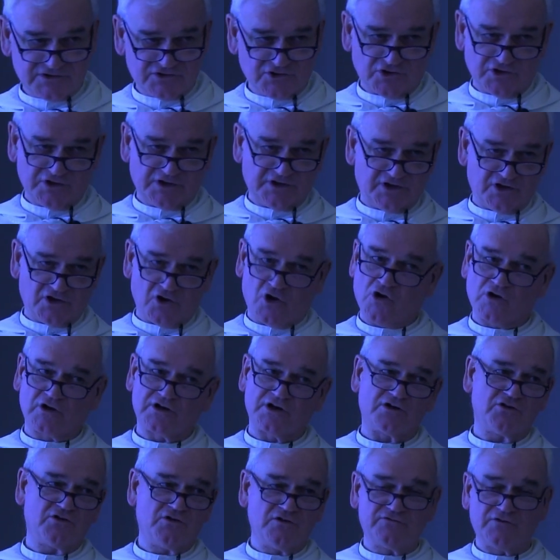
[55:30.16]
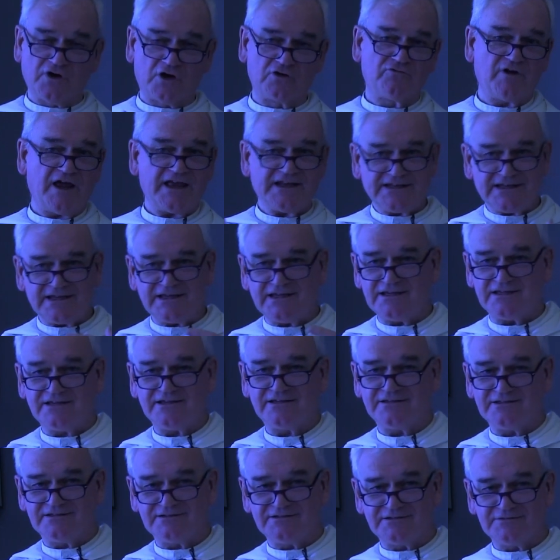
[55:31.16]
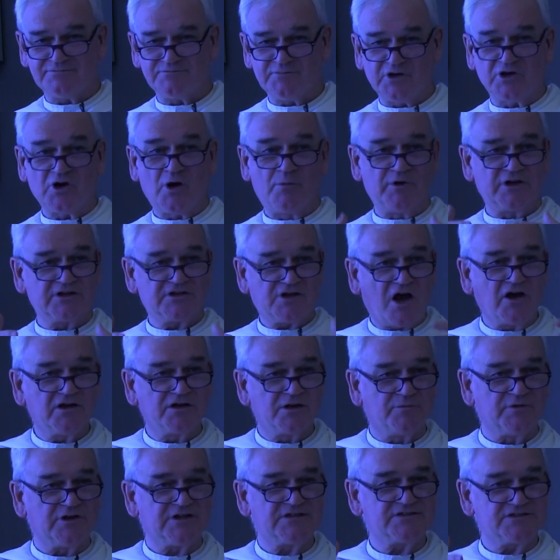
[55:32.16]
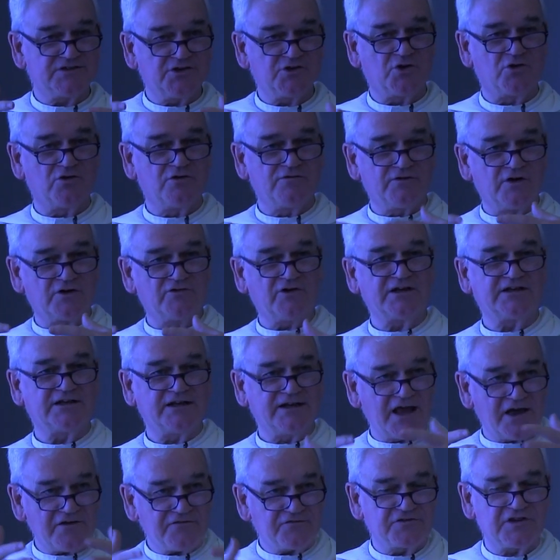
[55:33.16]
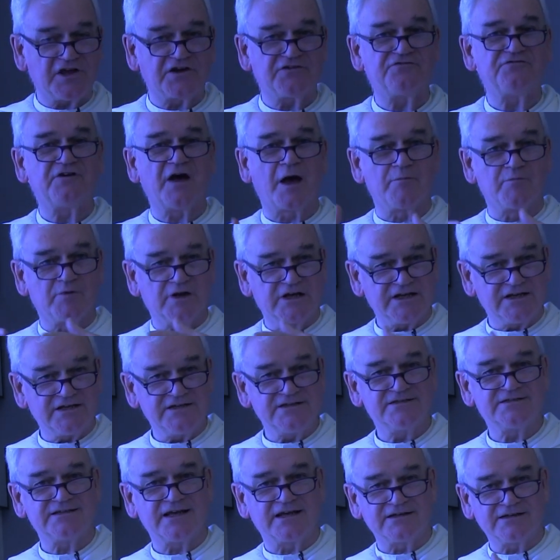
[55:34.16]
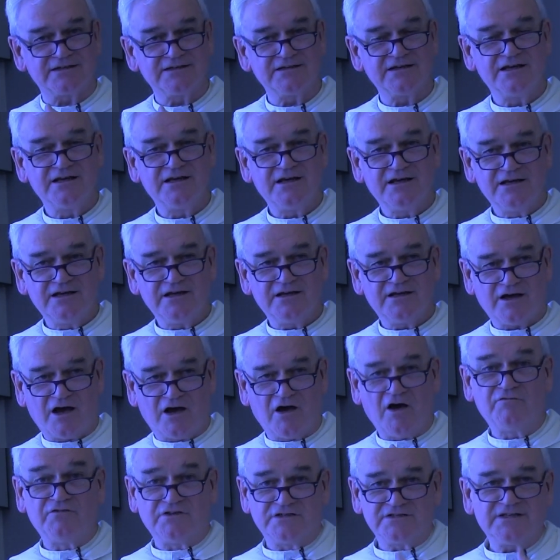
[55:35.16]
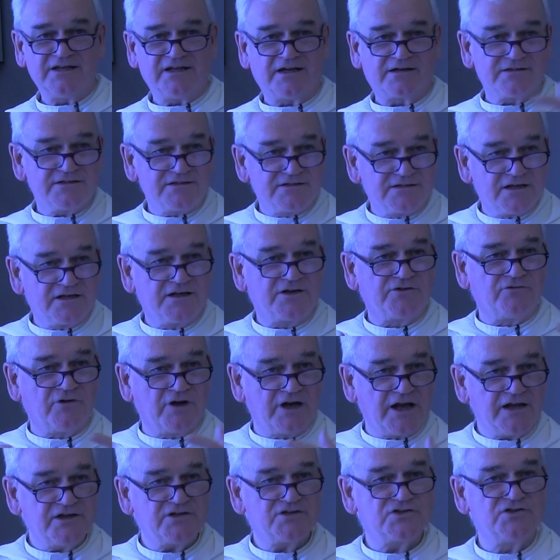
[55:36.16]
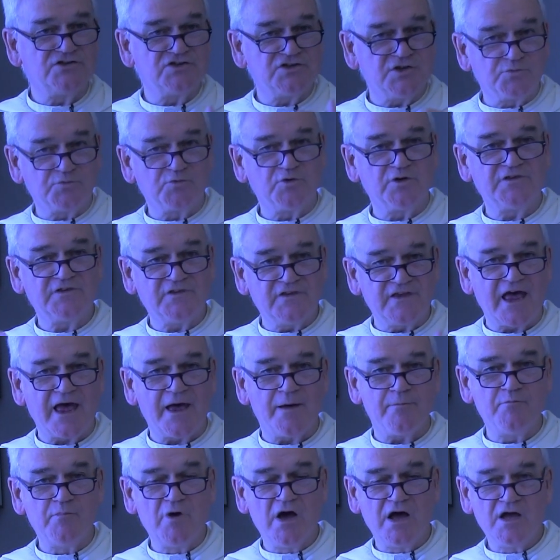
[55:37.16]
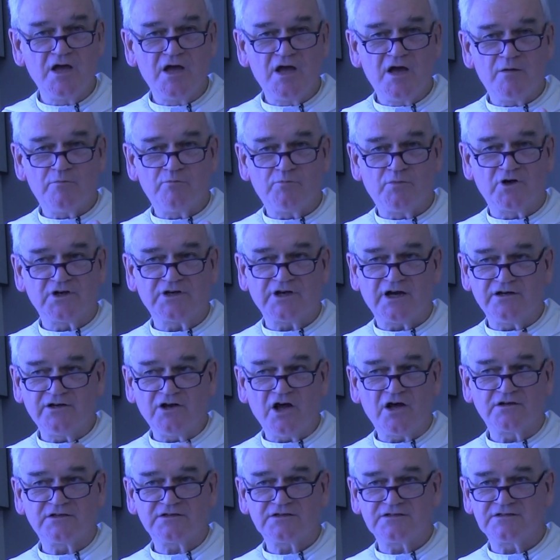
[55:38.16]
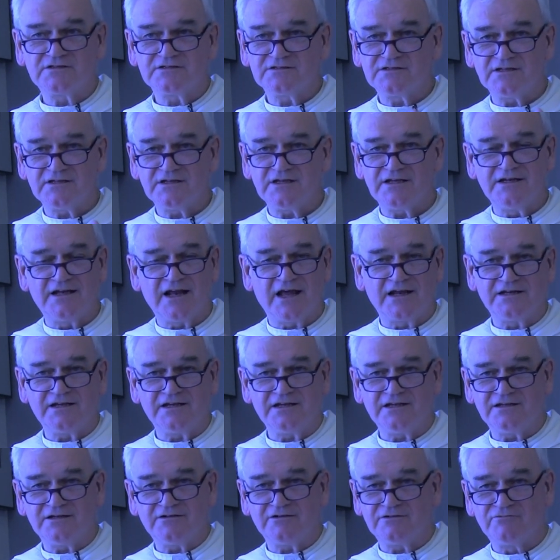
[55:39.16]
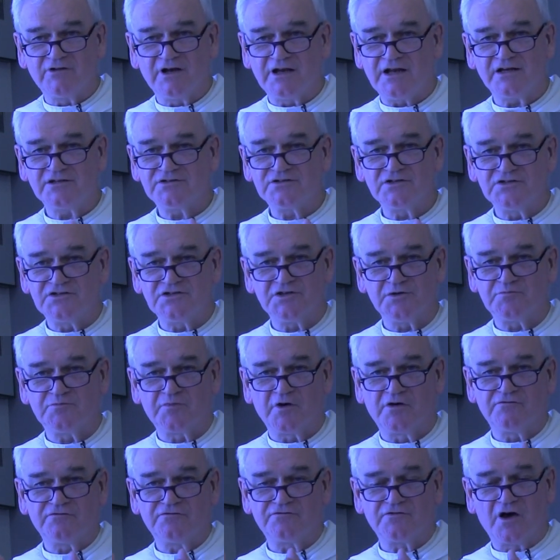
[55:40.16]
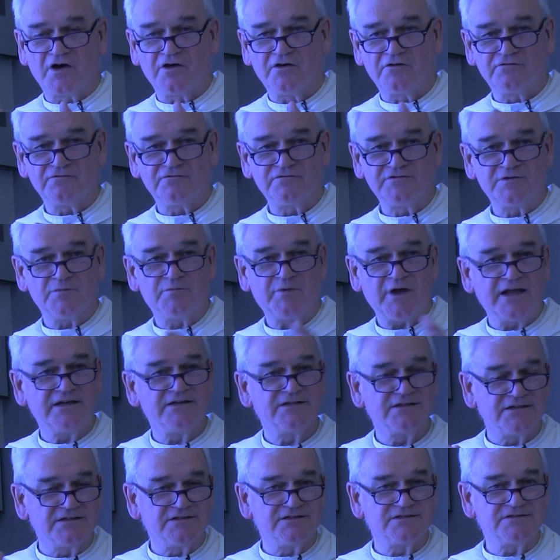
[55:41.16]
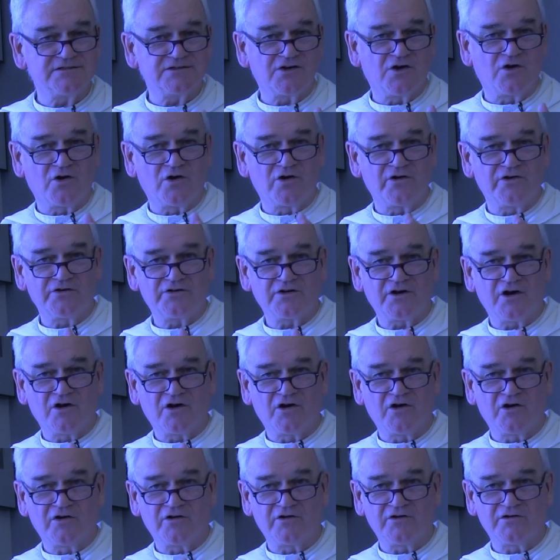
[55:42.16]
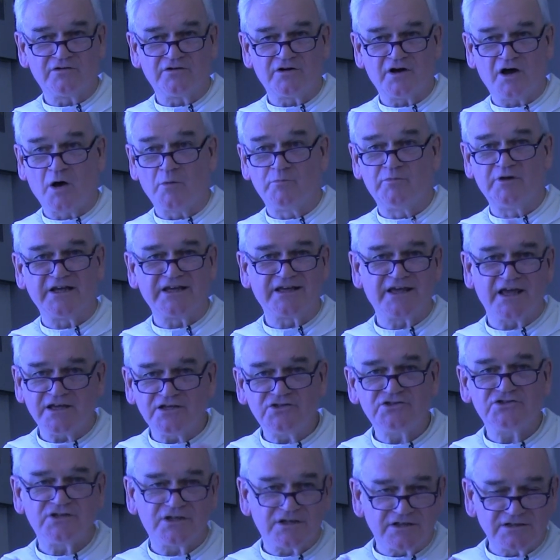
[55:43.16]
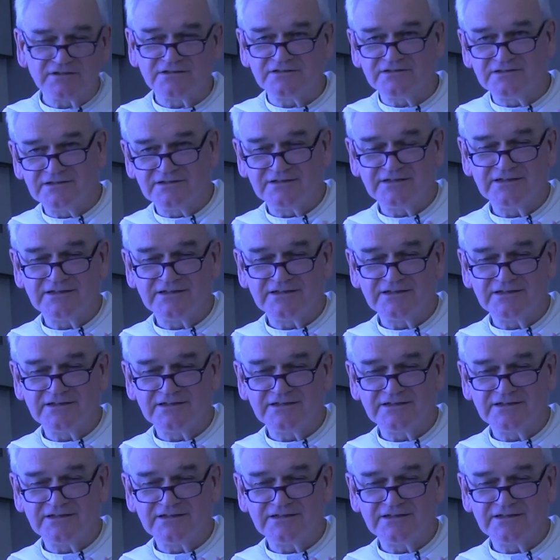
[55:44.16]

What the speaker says: joined the order who've already become autonomous, you know, who've already left their families and obviously are still in relationship with them, but are not in any relationship of dependence or obligation,